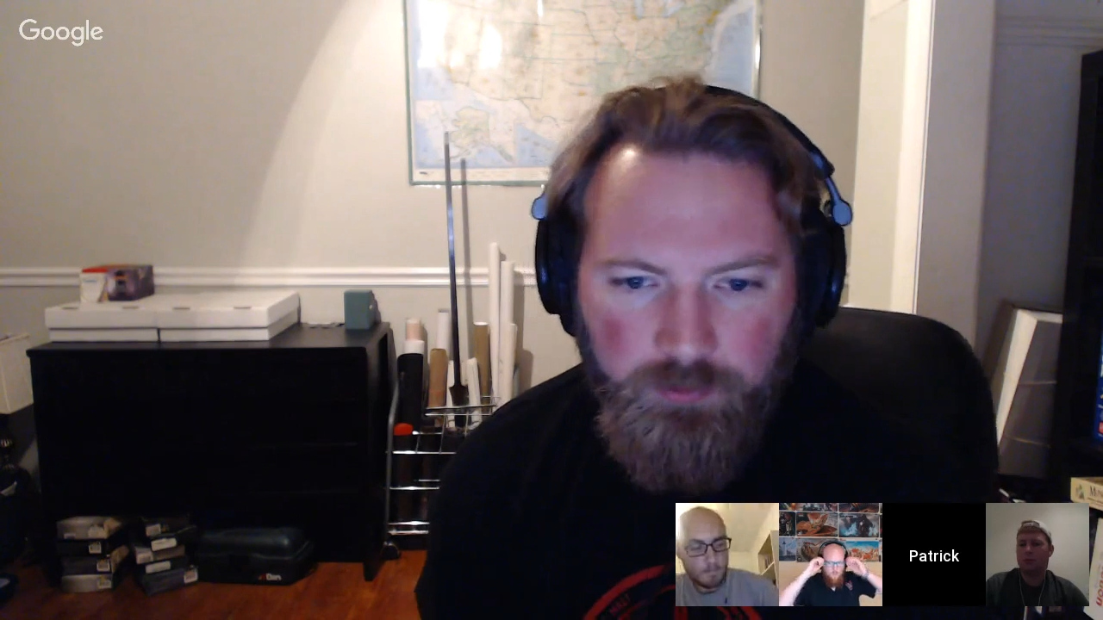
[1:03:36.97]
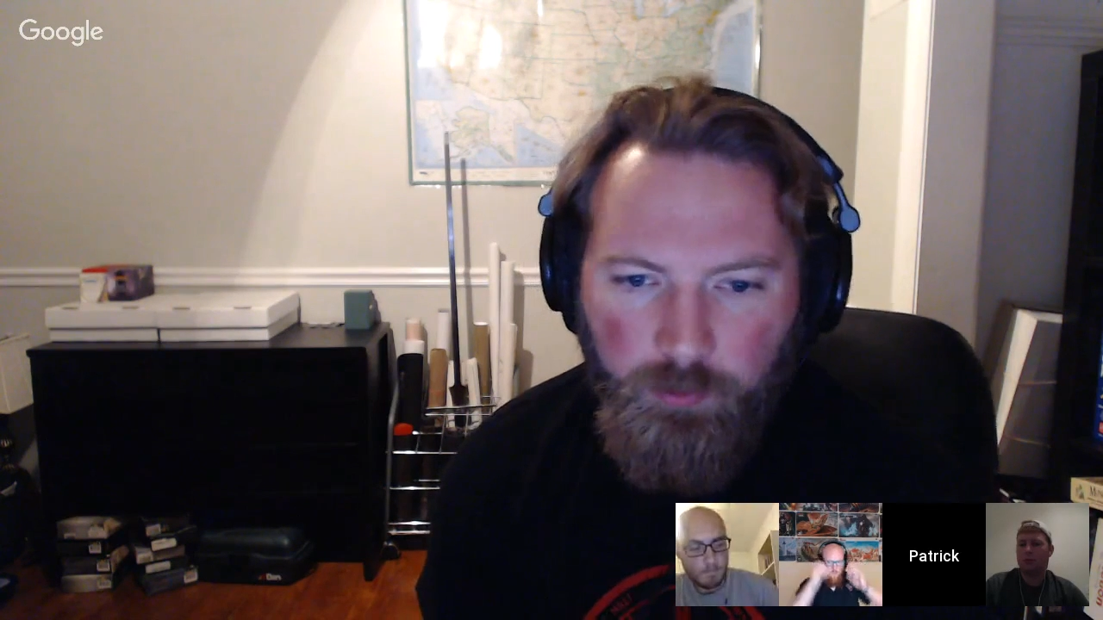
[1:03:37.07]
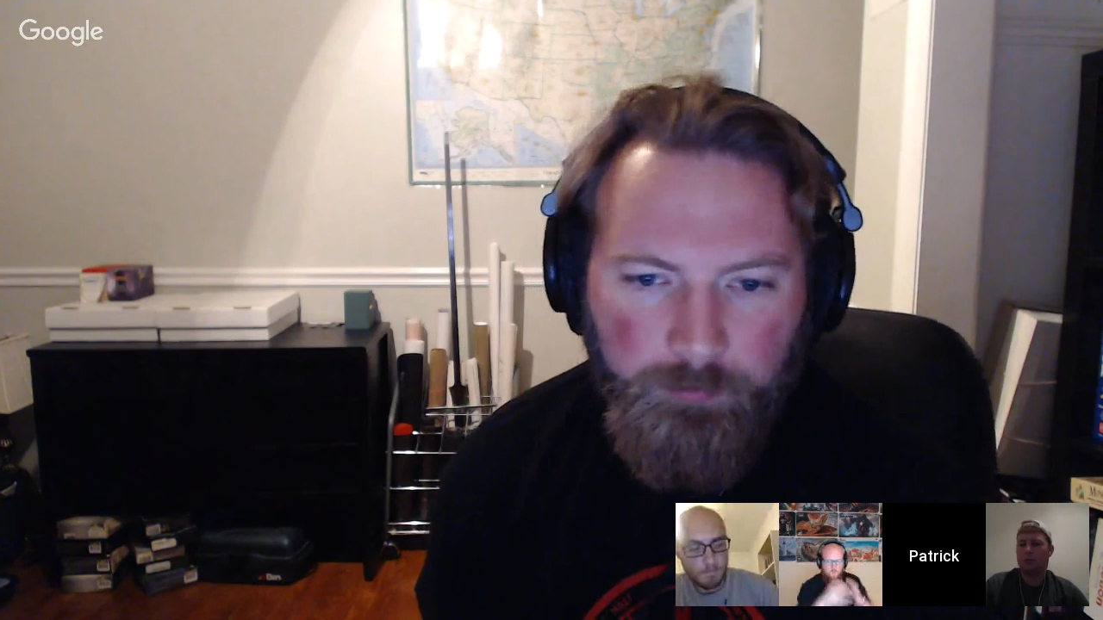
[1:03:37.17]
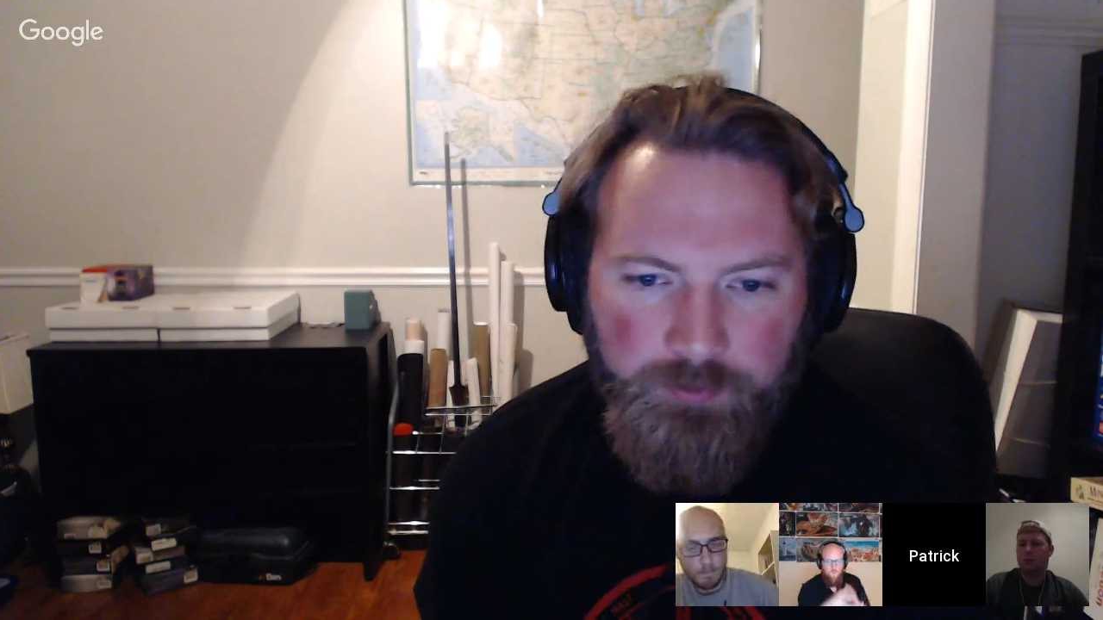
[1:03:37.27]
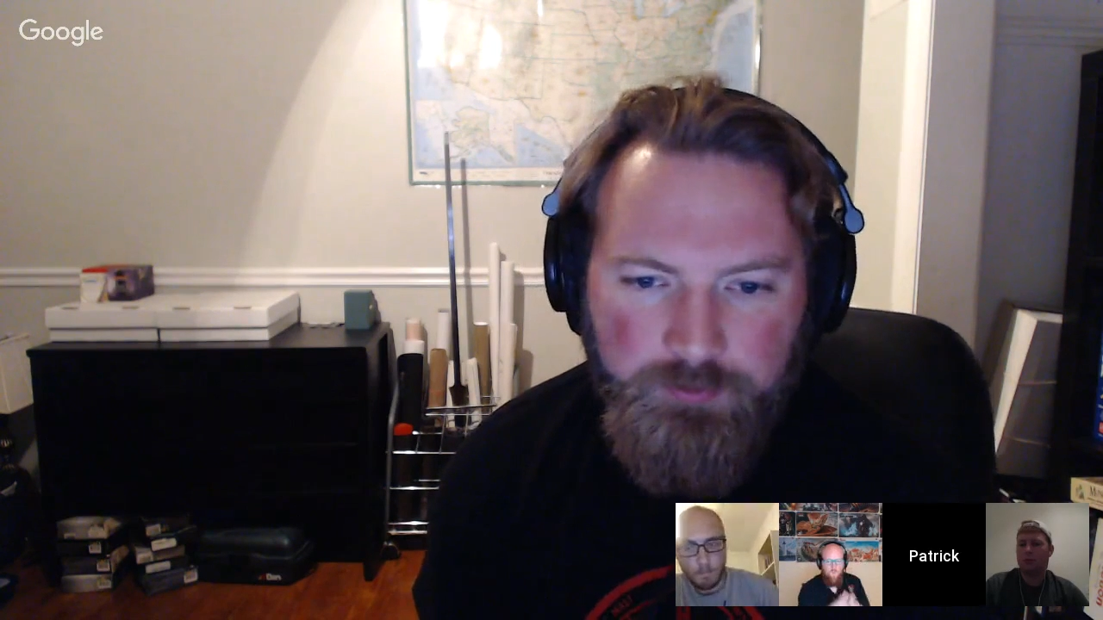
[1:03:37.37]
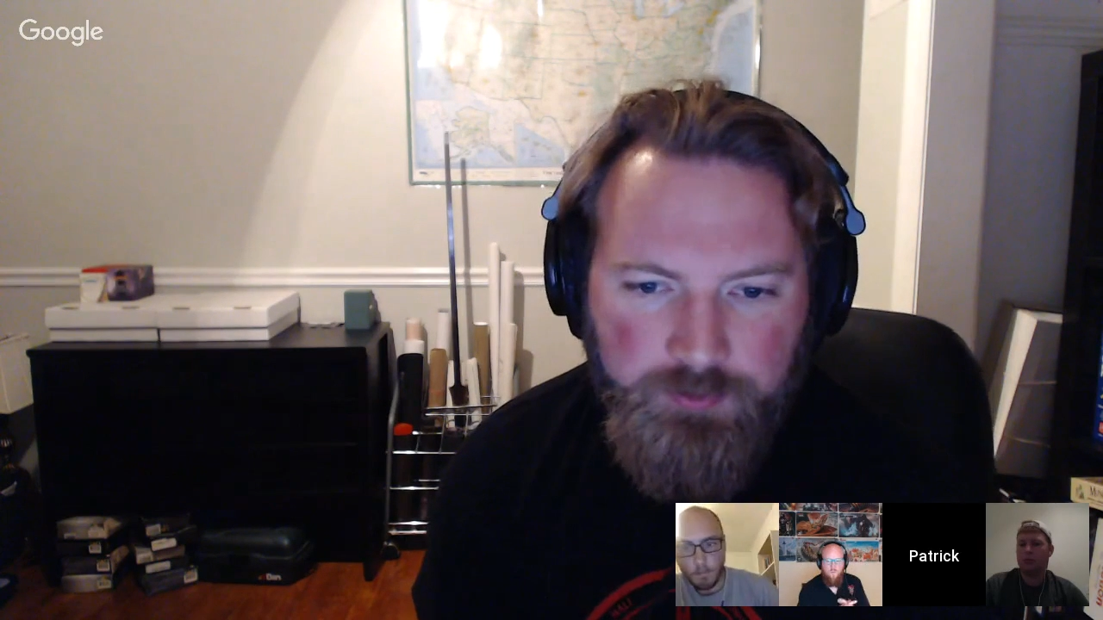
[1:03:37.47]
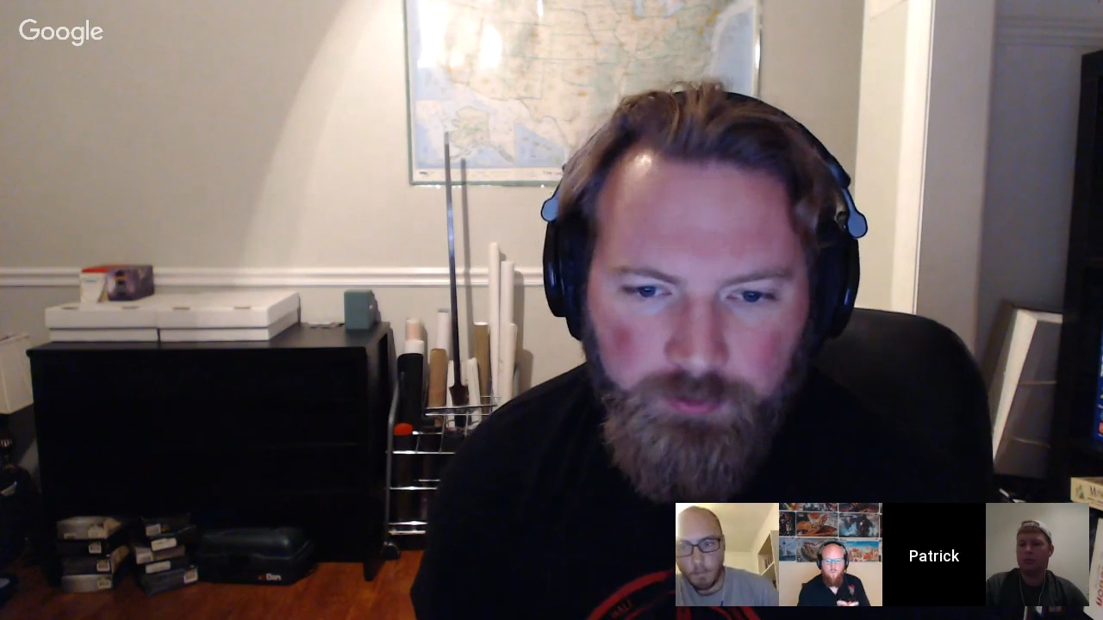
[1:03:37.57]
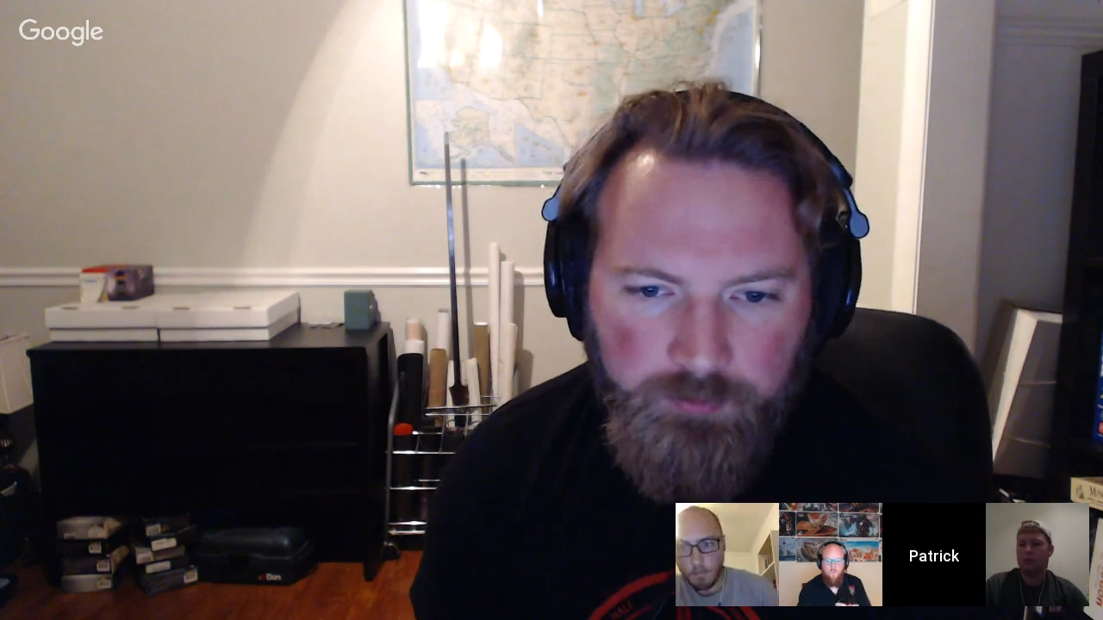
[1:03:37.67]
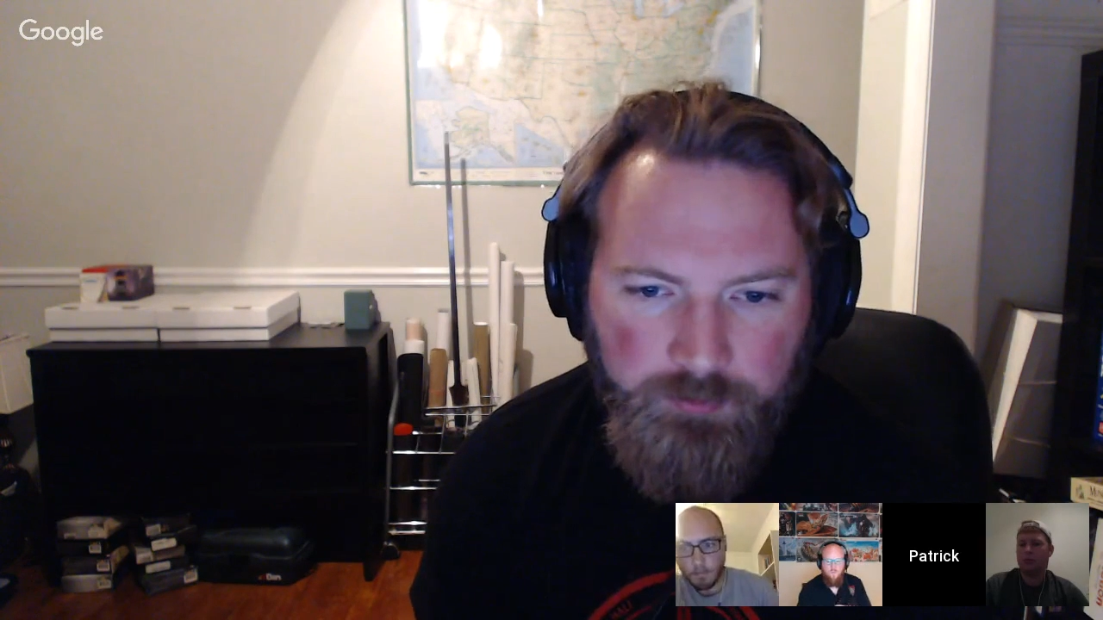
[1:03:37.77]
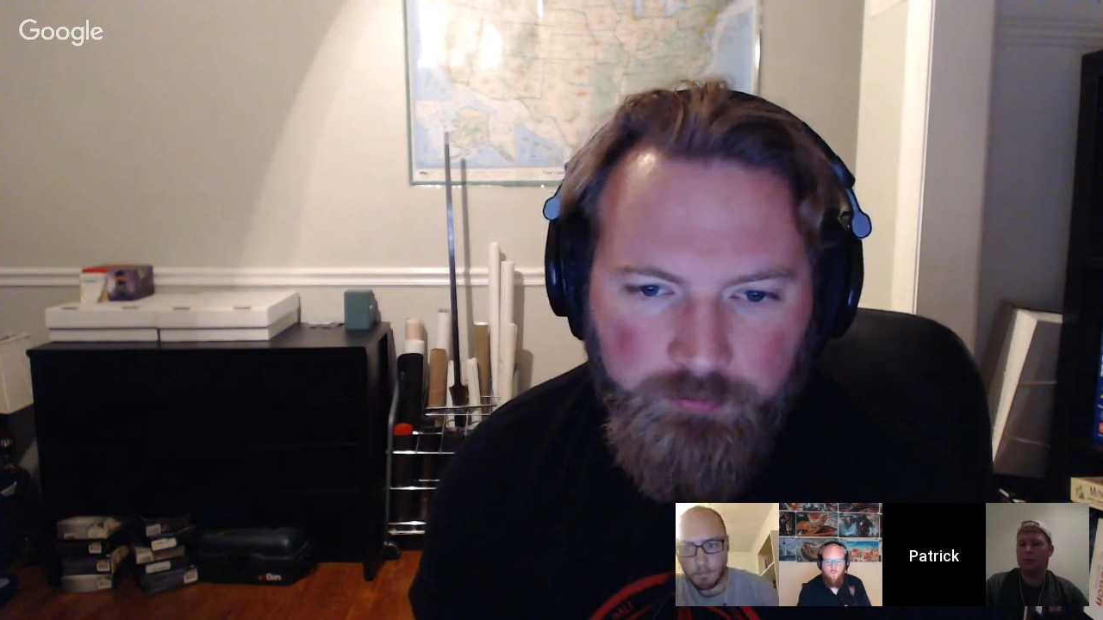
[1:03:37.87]
opens that
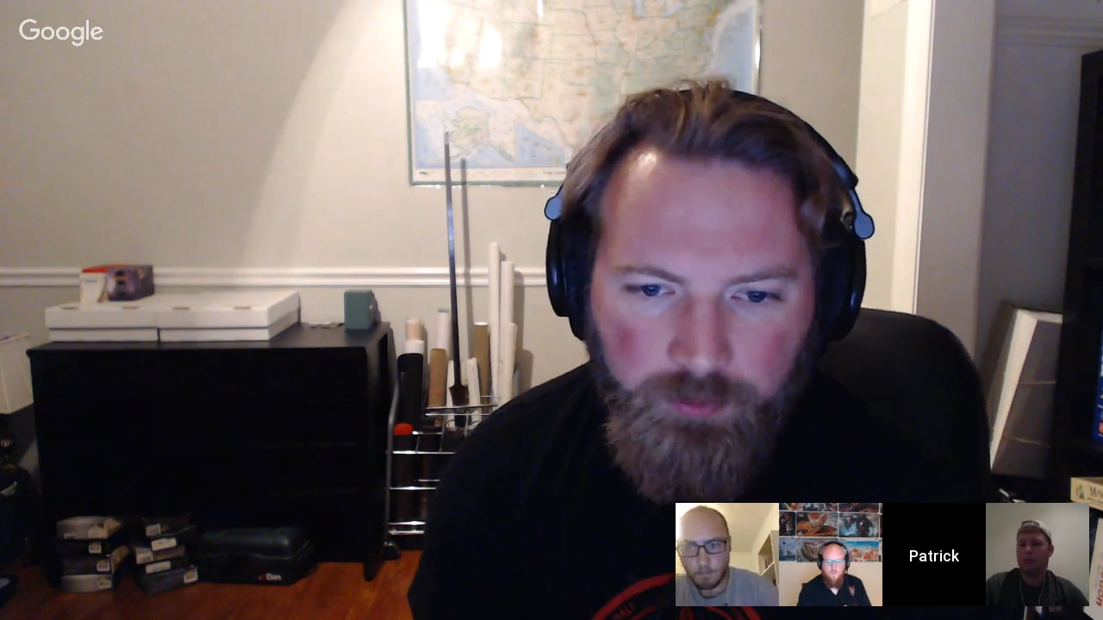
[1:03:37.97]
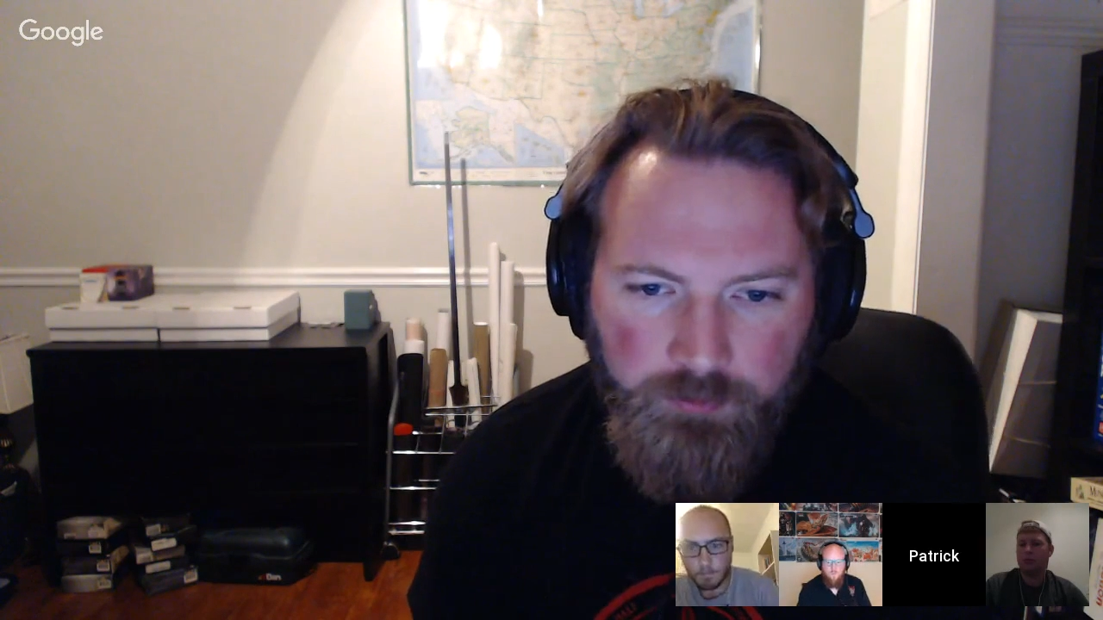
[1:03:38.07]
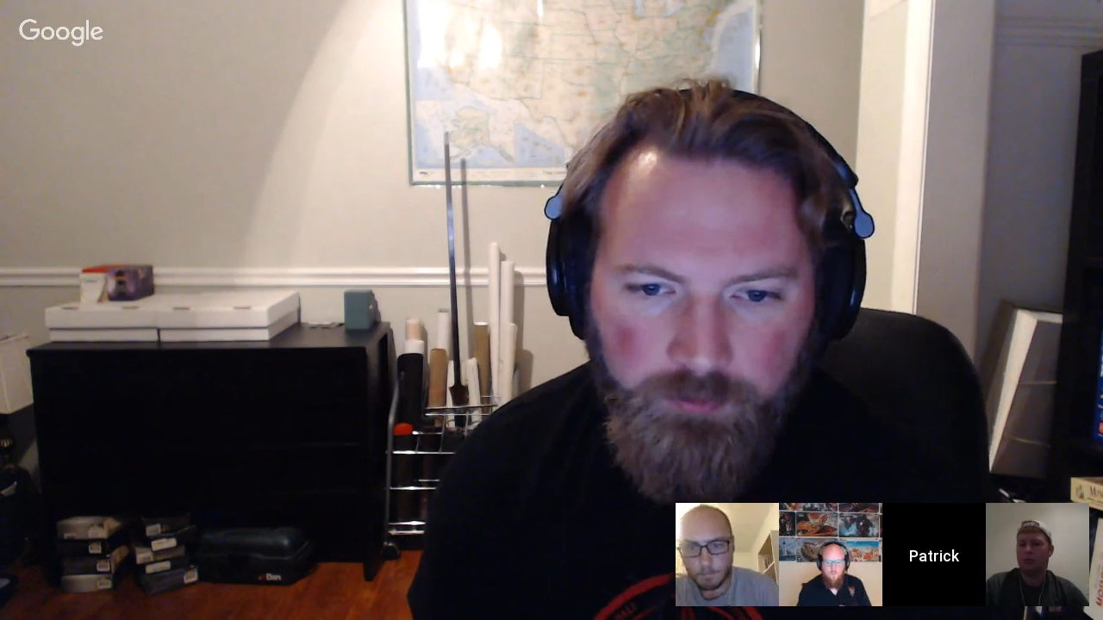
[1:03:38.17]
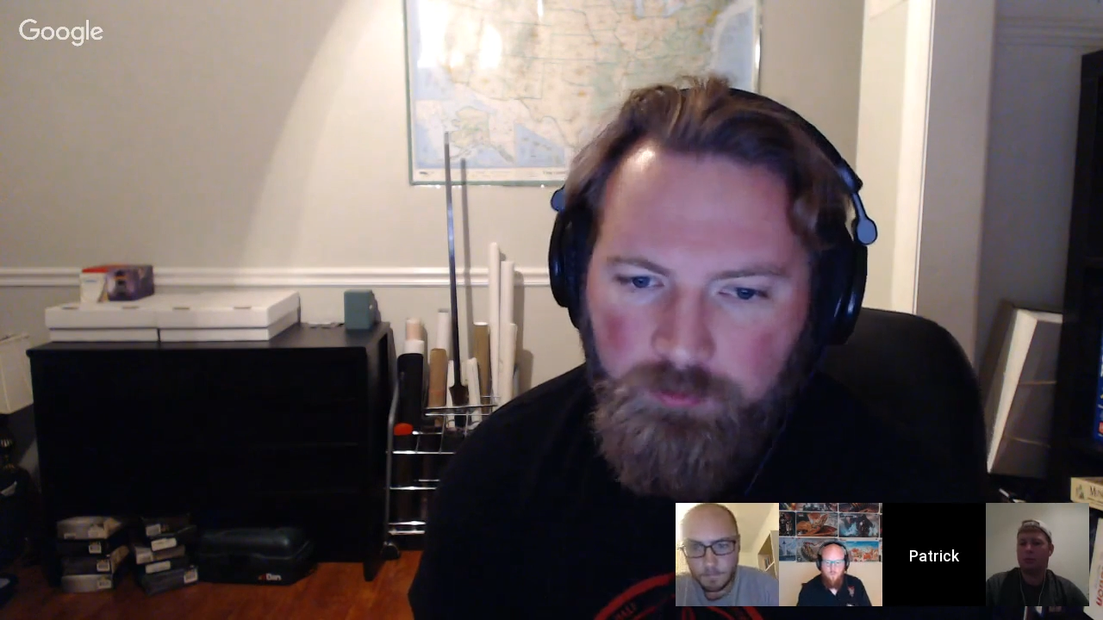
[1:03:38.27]
we run,